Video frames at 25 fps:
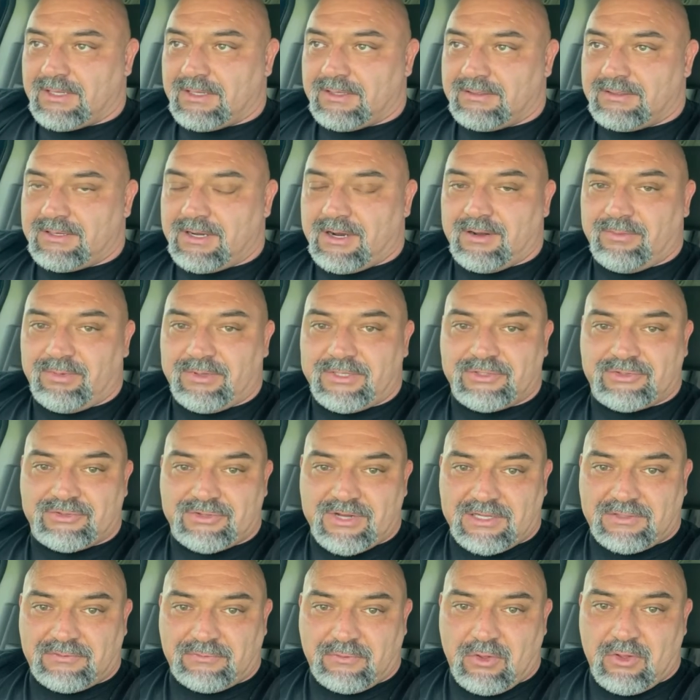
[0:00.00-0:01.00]
terribly
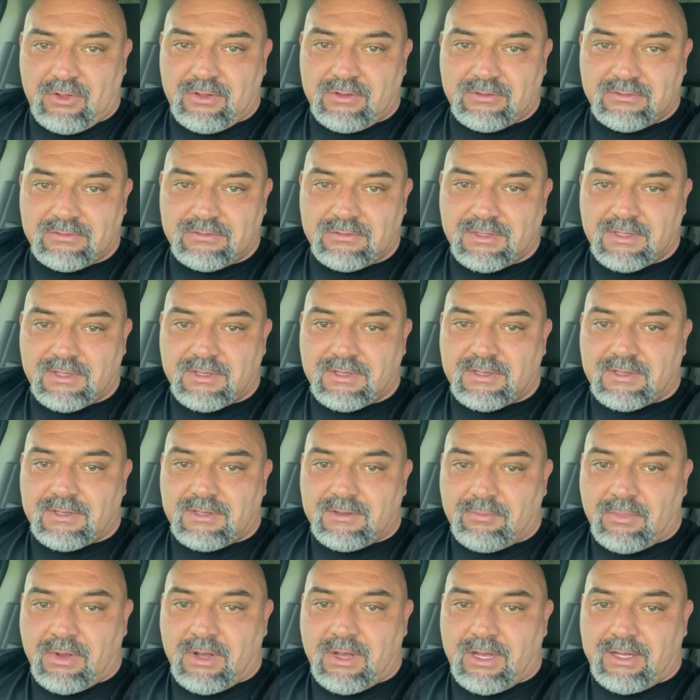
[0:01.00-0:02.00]
stressful,
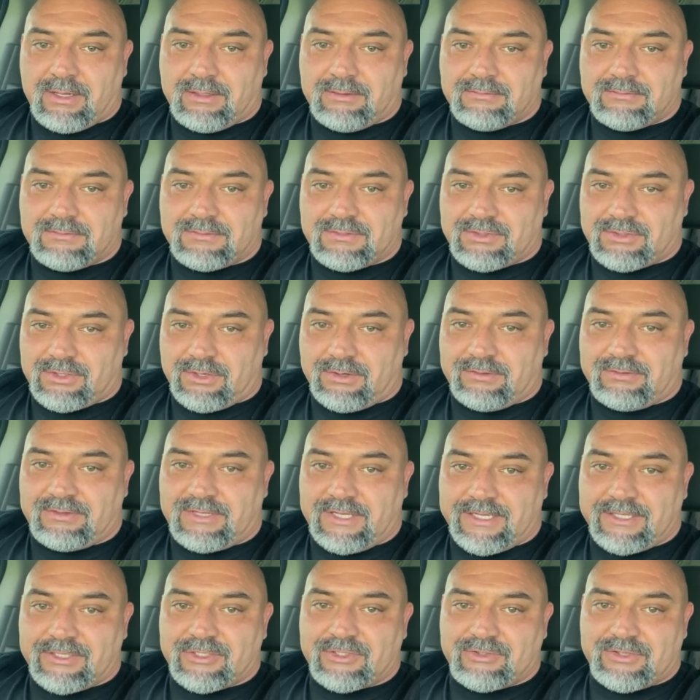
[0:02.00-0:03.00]
but certain
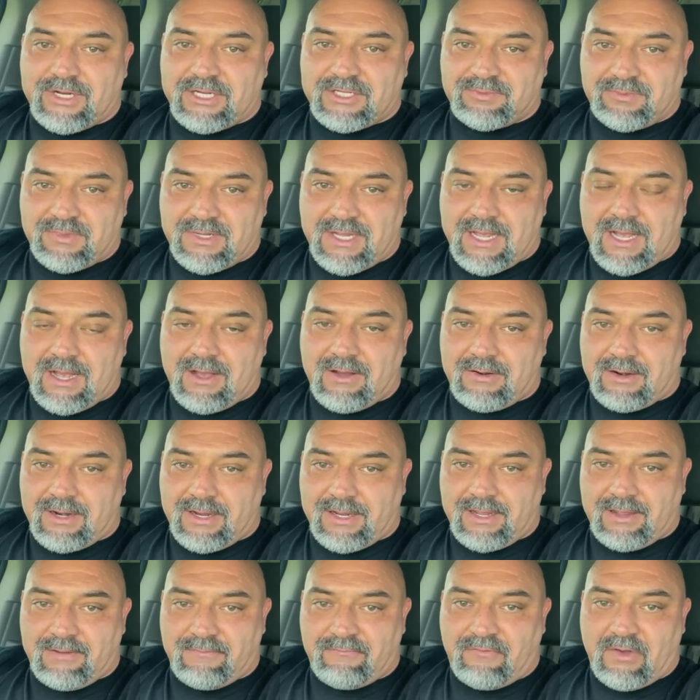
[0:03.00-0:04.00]
things stress me out and I
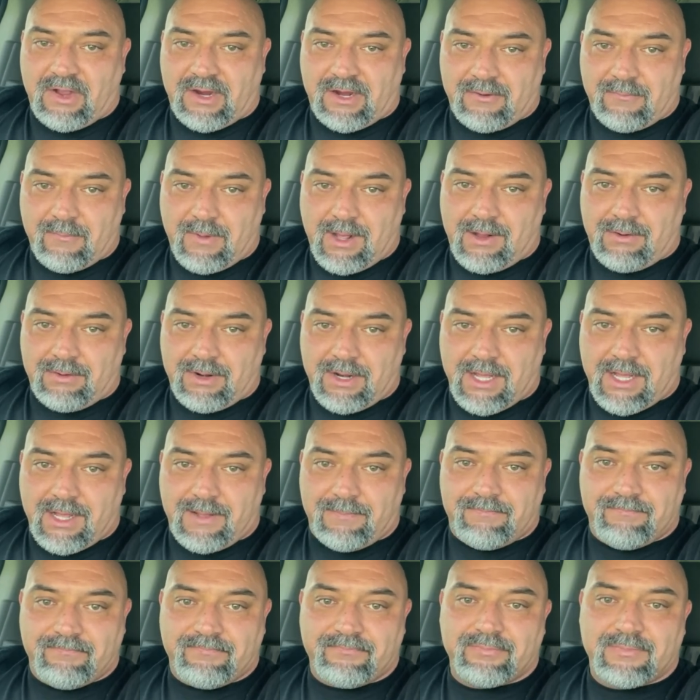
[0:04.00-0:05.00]
get fucking wound
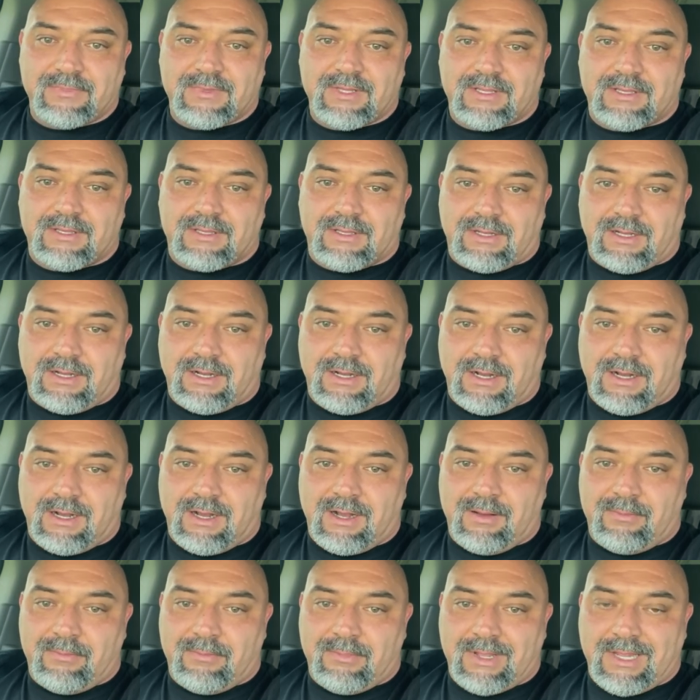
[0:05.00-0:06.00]
up.
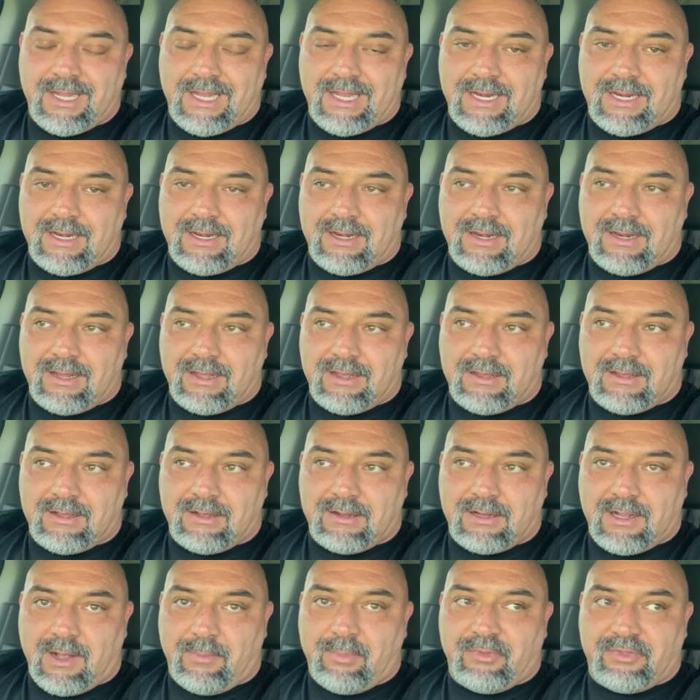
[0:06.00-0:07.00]
And
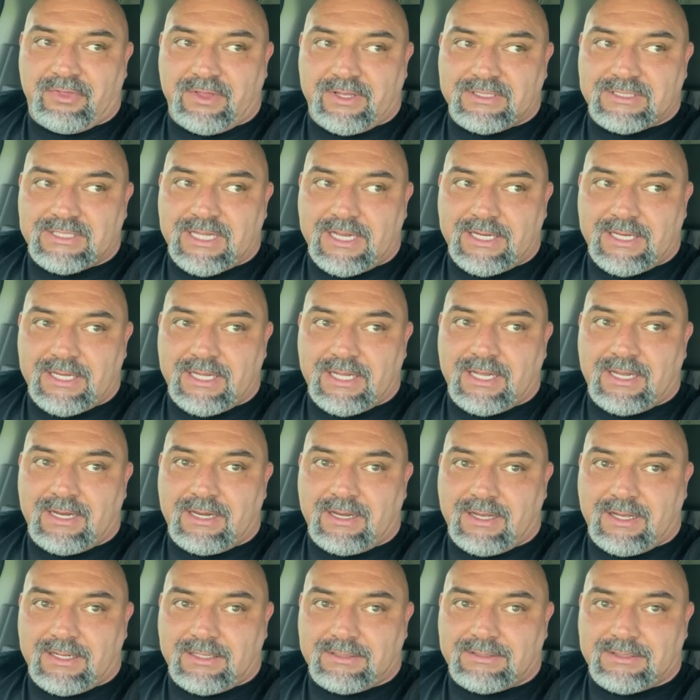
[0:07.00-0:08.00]
a couple things I did,
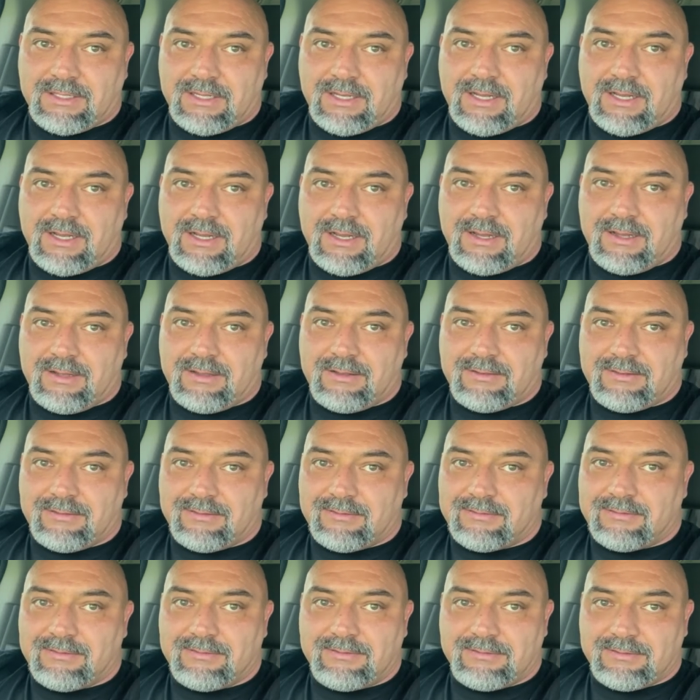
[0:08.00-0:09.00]

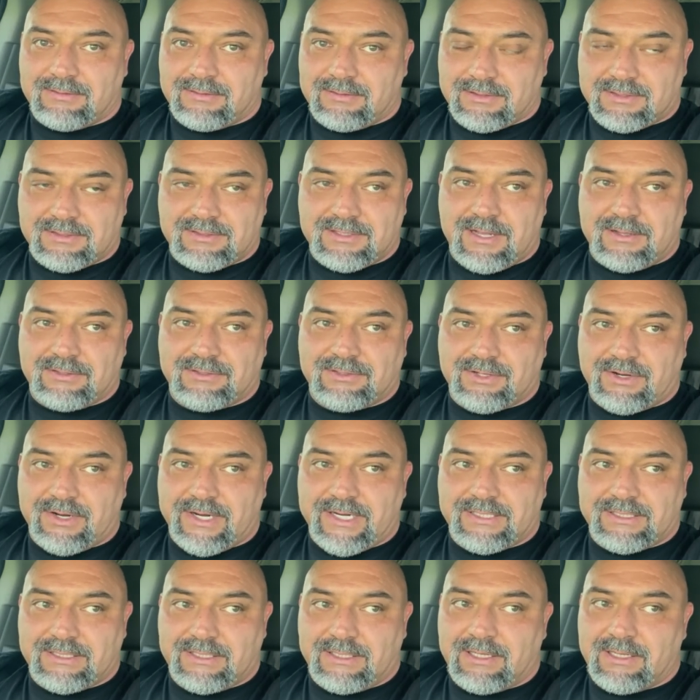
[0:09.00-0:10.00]
this sounds
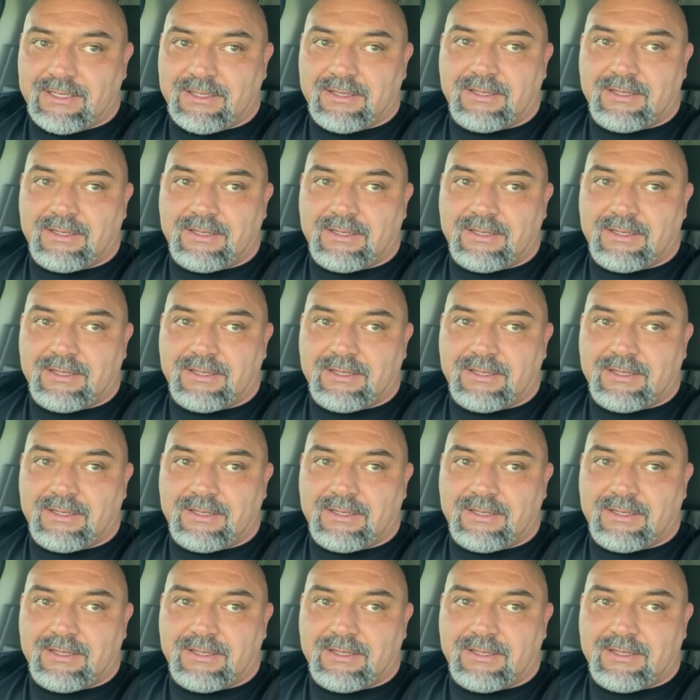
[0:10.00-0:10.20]
crazy,